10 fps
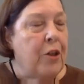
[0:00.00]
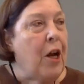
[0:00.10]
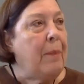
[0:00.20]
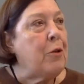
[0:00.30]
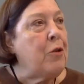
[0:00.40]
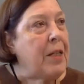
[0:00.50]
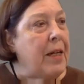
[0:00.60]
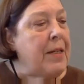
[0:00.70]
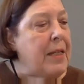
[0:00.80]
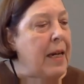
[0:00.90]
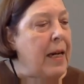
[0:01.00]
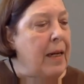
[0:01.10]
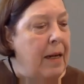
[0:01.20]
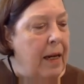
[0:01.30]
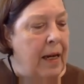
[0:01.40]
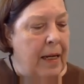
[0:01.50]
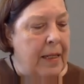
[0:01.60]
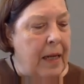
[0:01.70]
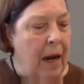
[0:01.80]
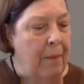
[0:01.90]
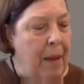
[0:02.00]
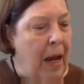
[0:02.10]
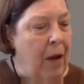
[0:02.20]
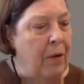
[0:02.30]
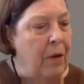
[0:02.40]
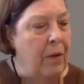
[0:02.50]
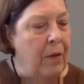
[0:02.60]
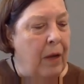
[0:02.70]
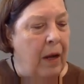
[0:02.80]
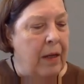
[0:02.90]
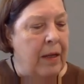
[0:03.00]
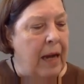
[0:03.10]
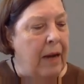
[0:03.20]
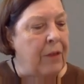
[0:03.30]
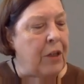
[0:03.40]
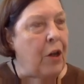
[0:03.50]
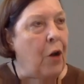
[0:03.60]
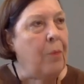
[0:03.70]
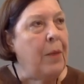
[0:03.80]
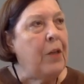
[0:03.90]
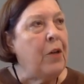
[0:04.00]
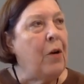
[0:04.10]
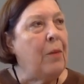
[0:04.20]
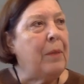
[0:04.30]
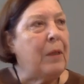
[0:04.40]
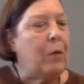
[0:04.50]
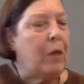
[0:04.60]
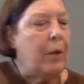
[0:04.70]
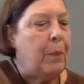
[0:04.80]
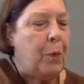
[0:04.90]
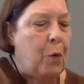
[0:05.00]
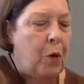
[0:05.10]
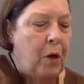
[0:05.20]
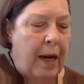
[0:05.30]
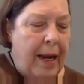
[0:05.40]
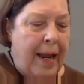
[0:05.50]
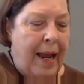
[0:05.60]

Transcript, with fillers: Chapter 16 is about the Day of Atonement, Yom Kippur.